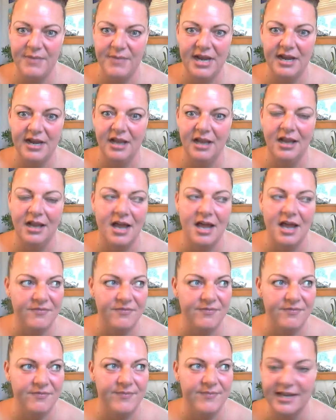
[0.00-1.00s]
But a lot
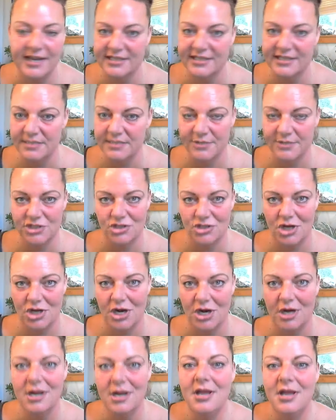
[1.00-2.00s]
of my customers
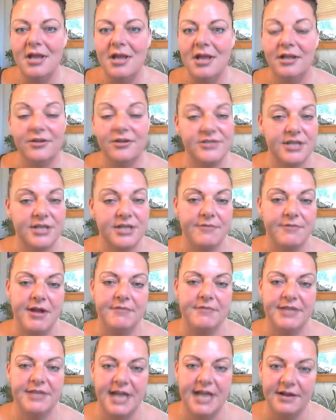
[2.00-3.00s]
are losing
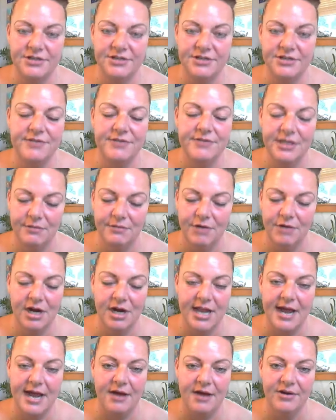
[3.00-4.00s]
weight without doing the
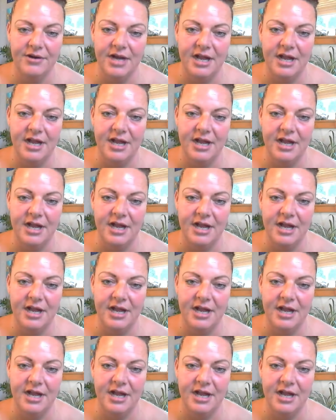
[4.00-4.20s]
workout.